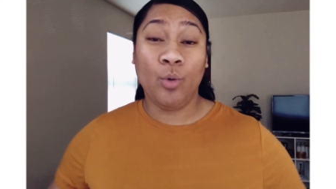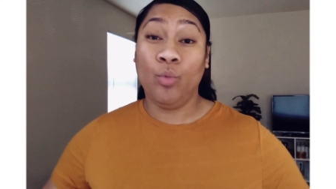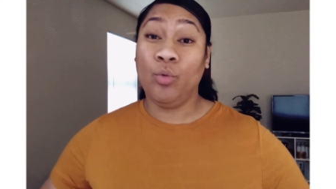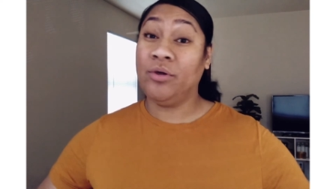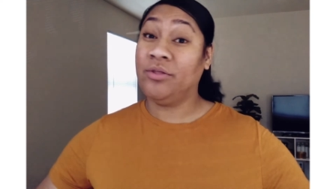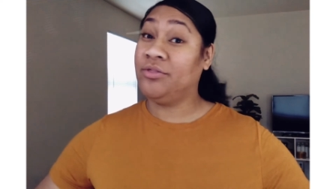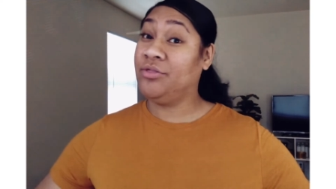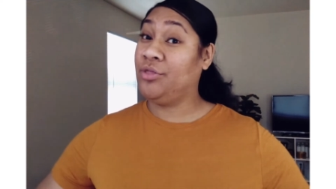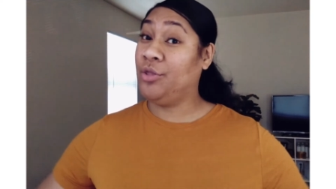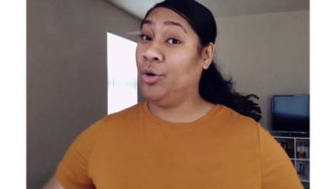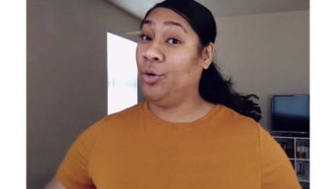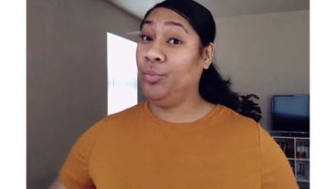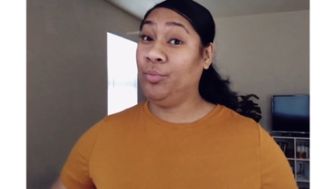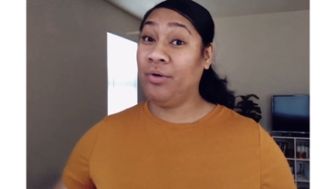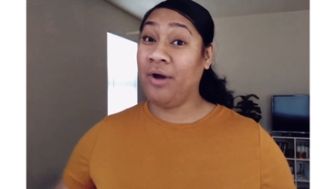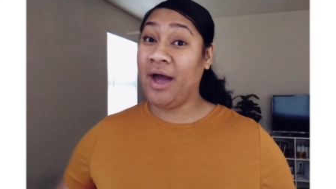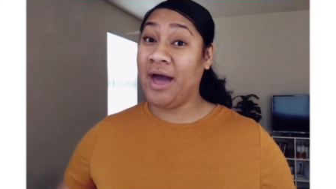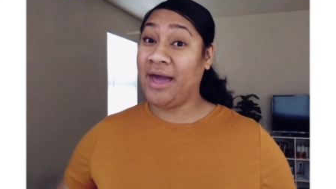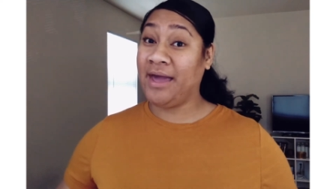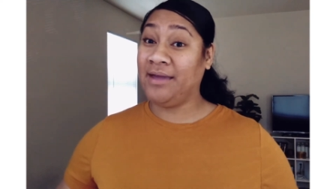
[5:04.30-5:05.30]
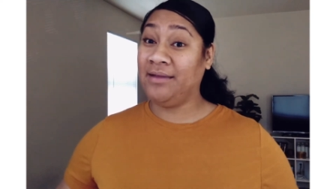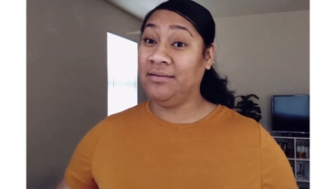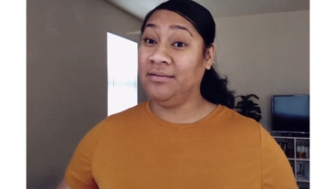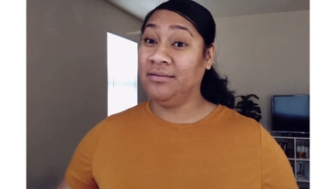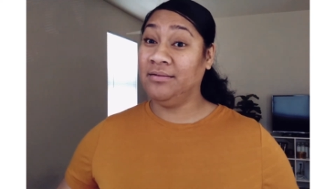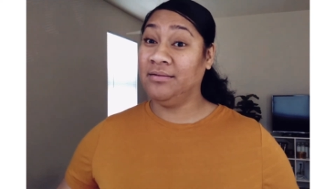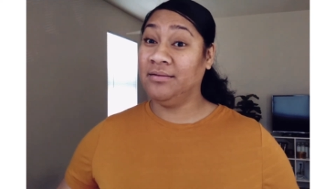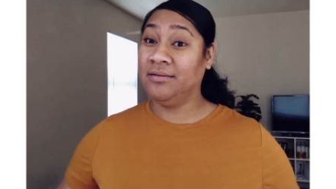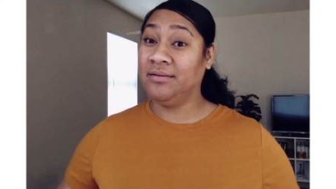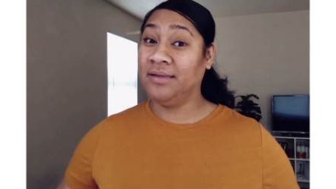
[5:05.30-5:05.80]
with no pride,
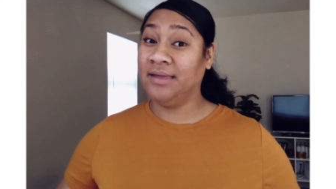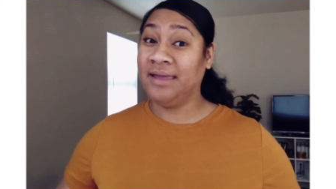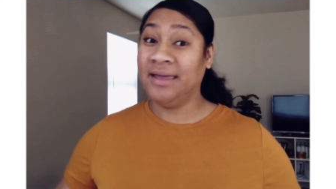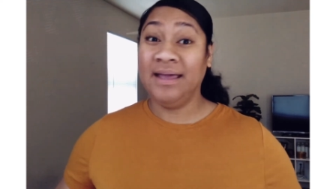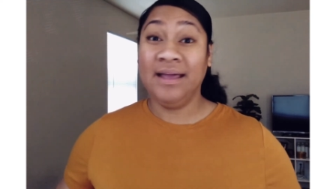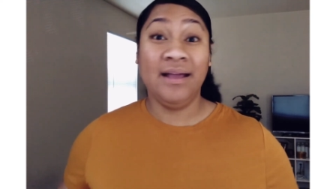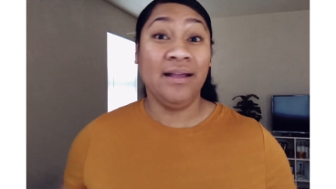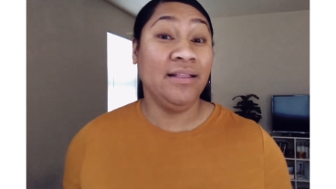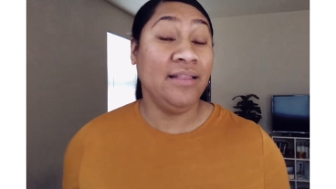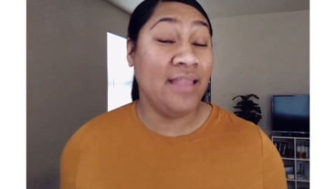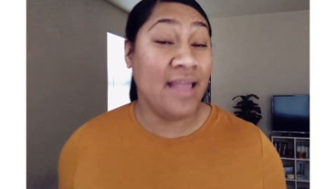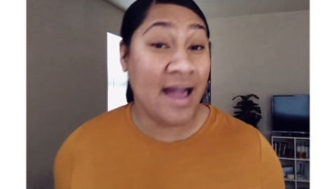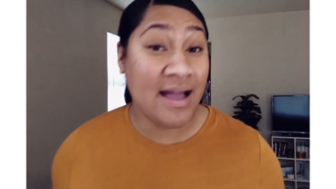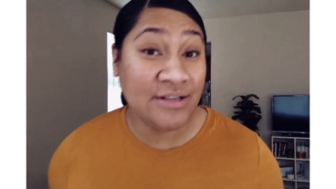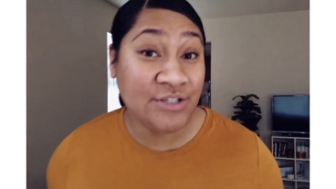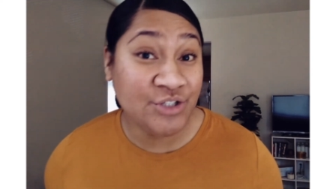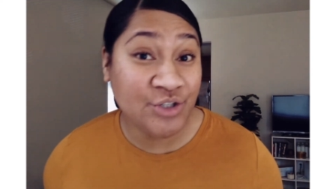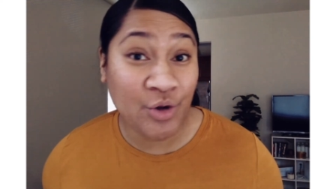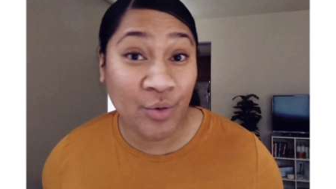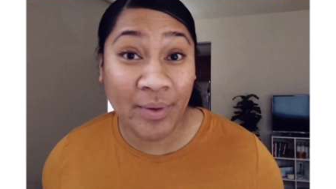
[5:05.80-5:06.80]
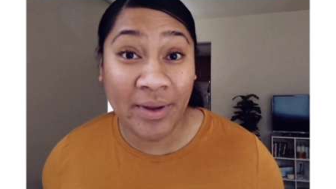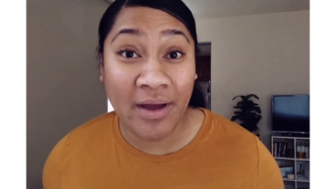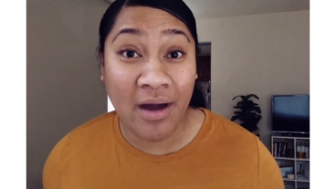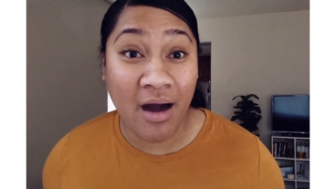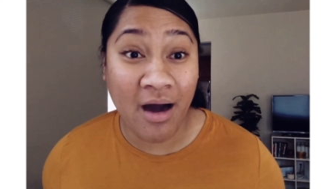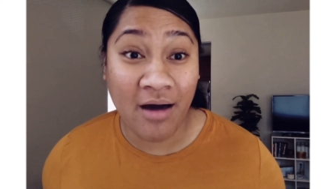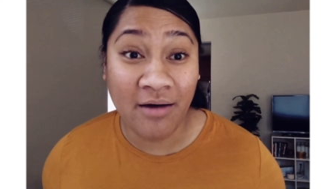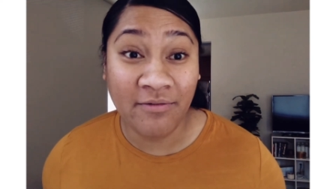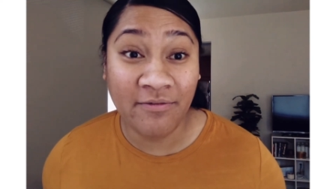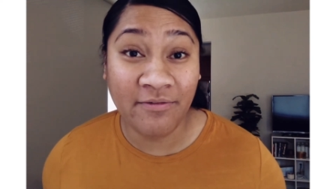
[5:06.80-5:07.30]
not showing
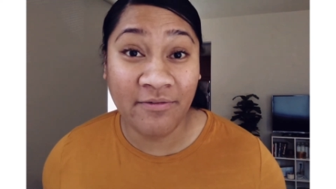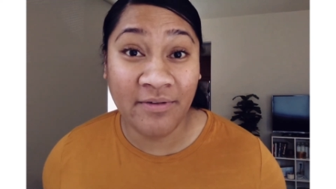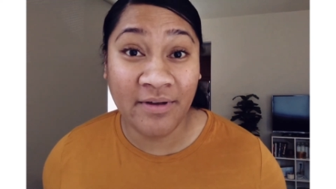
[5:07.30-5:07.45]
off,